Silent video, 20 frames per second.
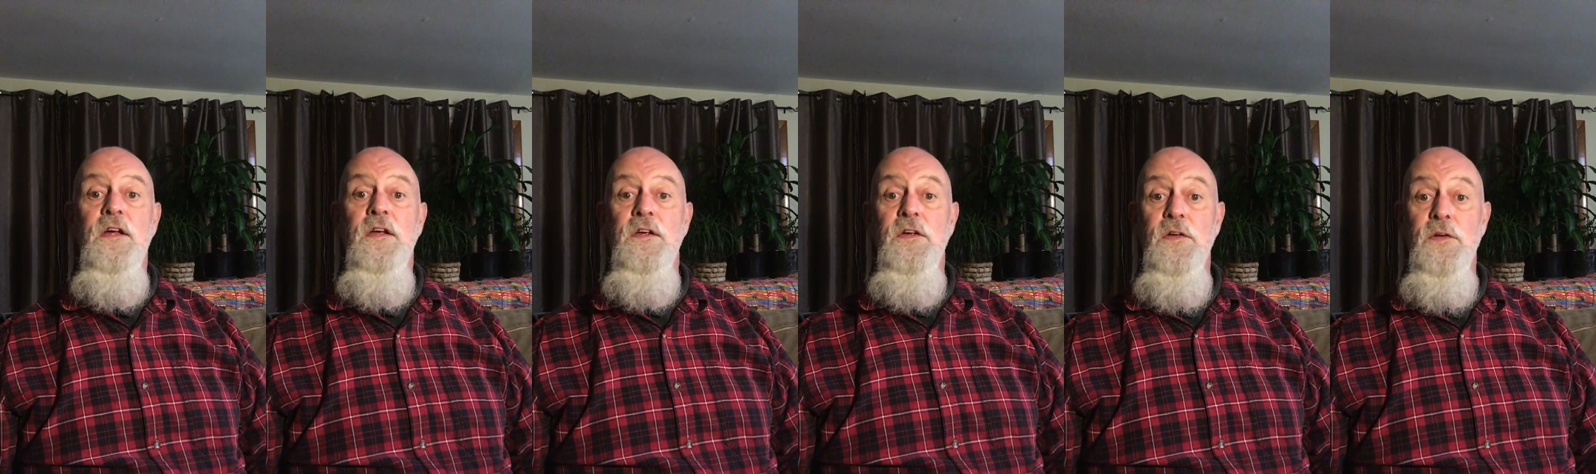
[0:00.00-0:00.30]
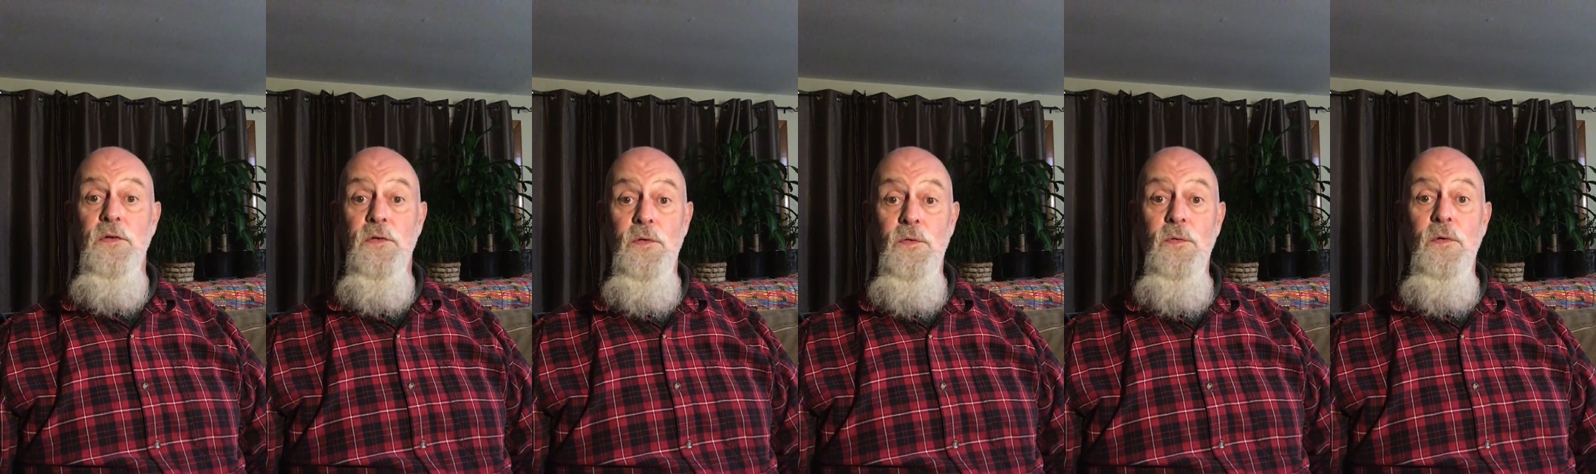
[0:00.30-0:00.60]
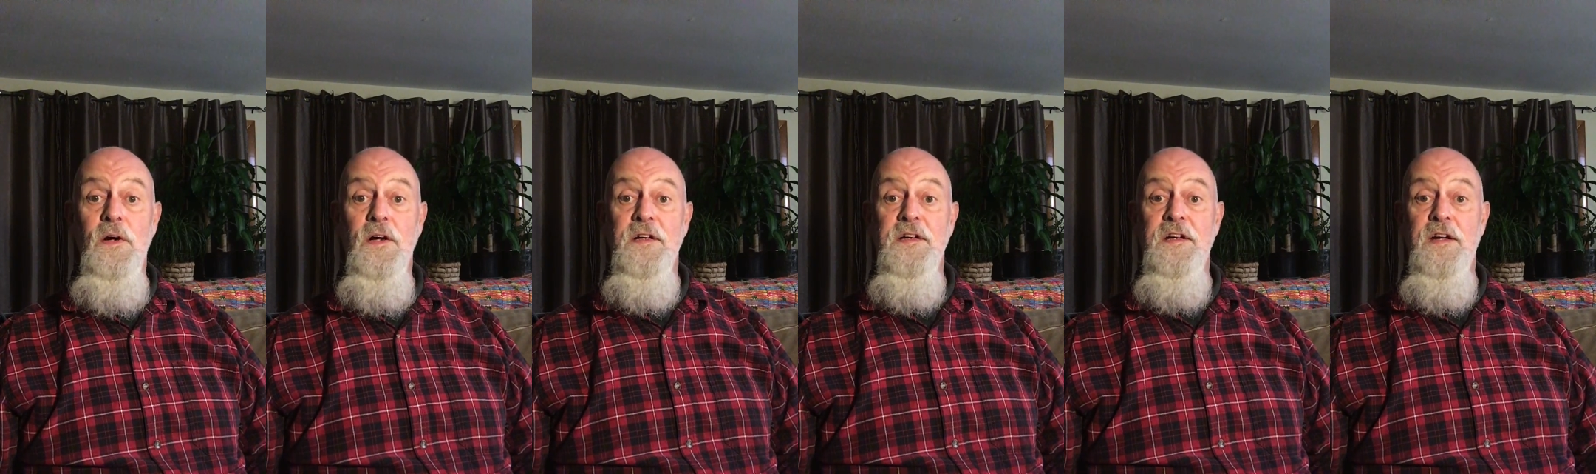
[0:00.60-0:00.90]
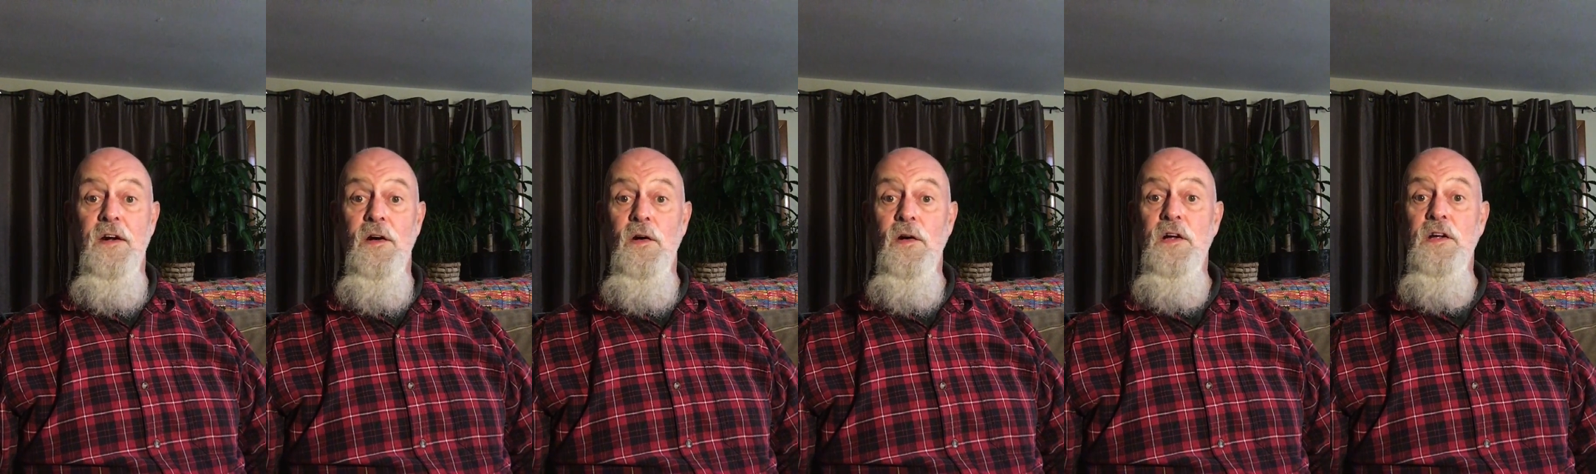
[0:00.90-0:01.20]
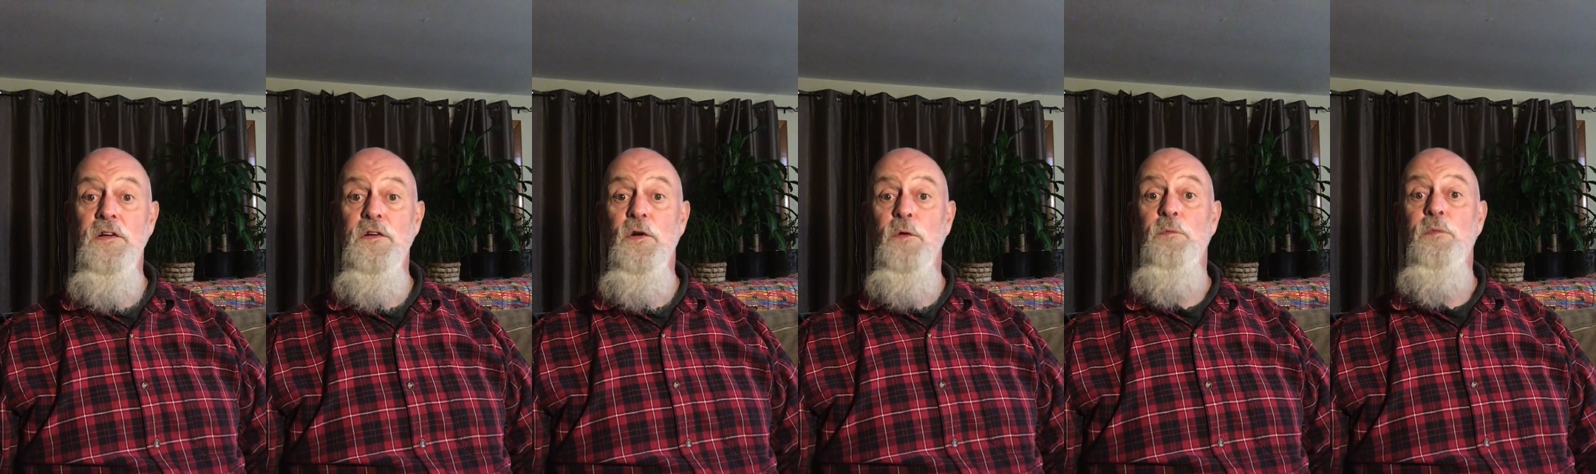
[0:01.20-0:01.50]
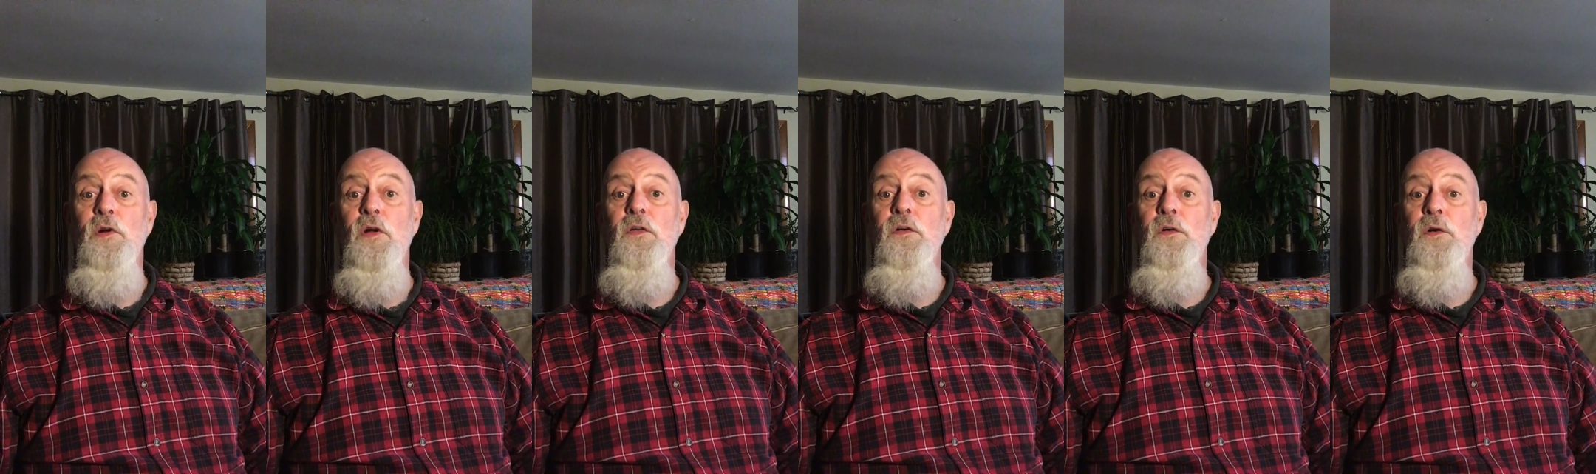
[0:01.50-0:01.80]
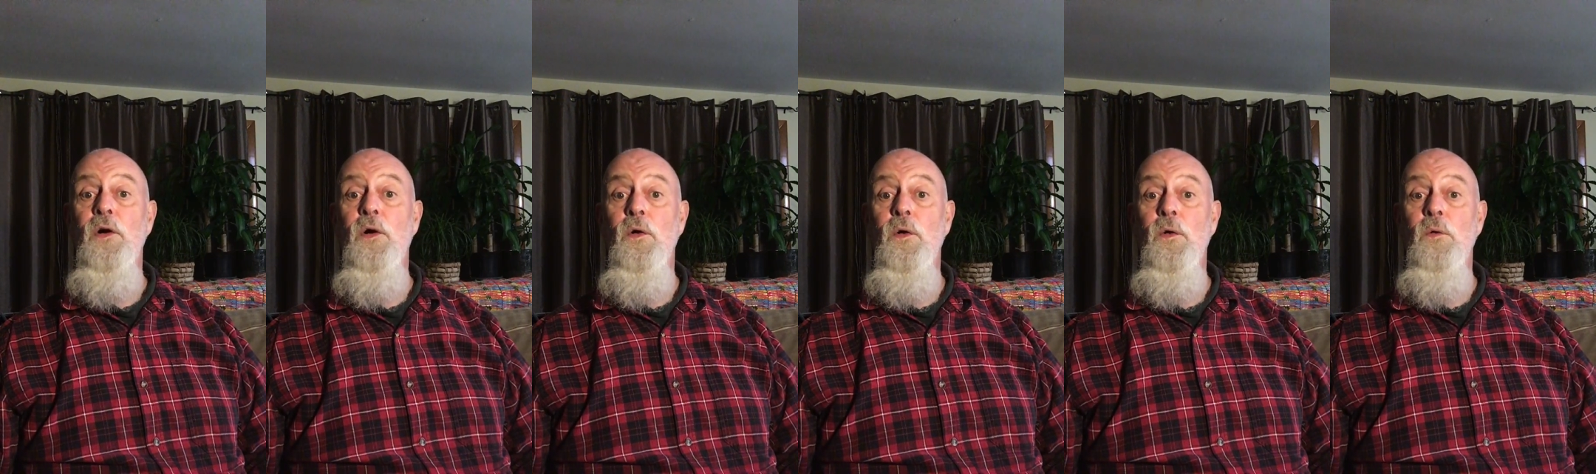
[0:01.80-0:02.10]
You, carrying your brother
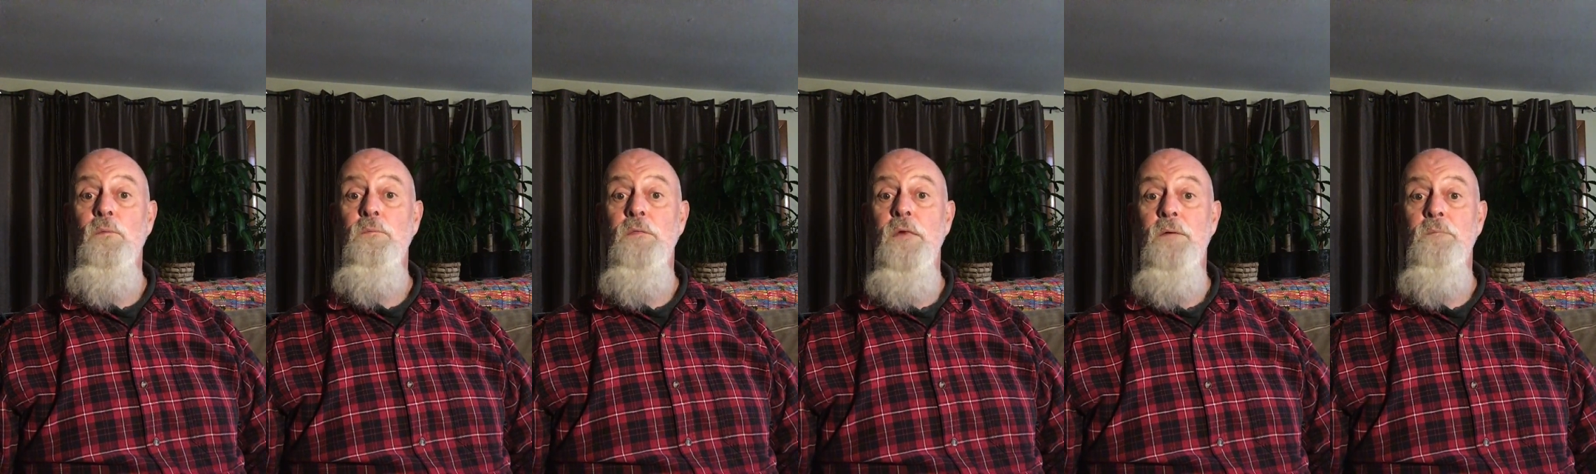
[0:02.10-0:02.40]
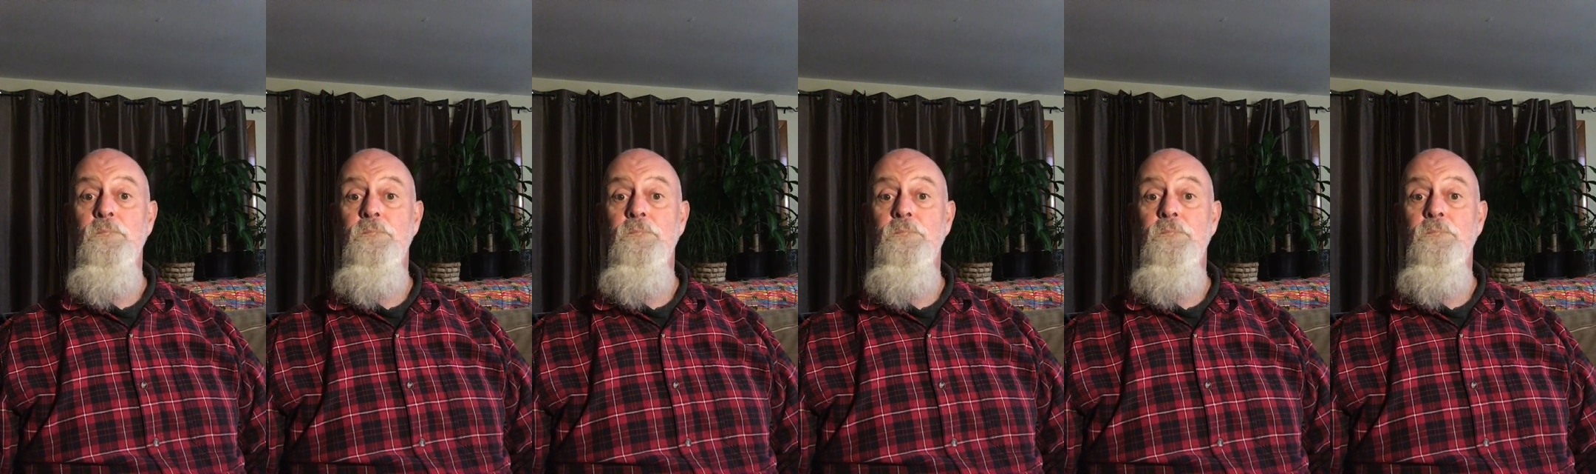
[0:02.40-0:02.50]
home.